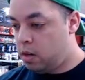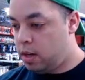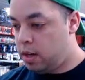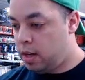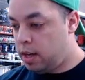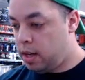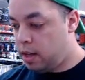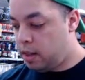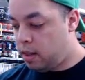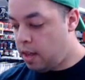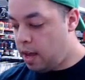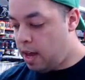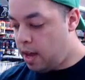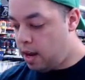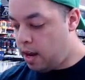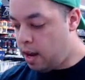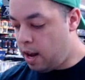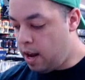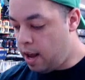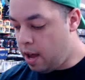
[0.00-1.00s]

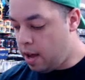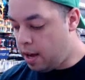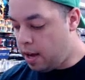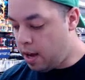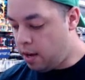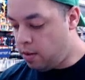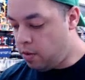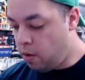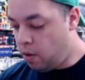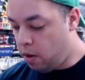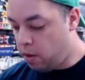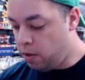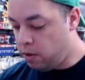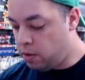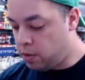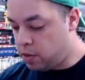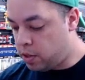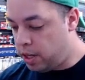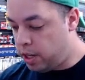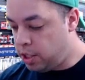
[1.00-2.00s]
And now I got to do all those
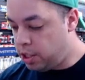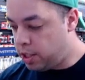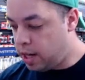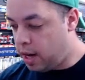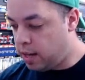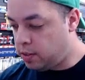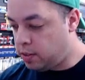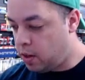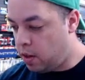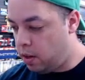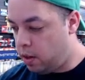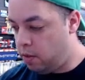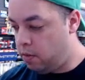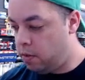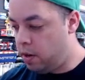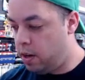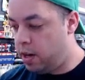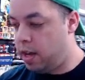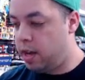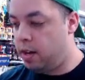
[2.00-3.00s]
green shots all
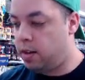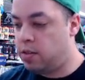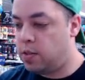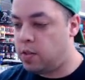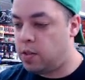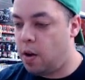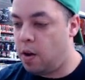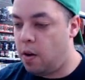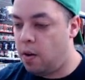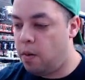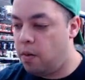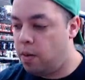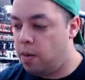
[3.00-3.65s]
over again. So.